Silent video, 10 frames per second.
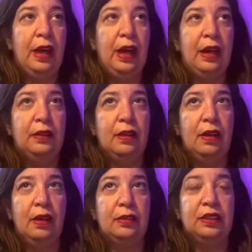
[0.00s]
And
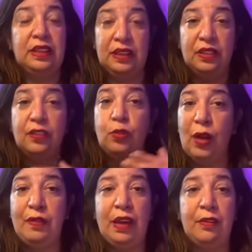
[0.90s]
uh, there's a sense of you
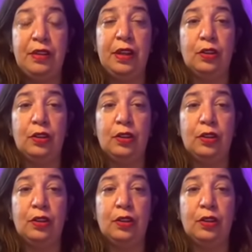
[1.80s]
having everything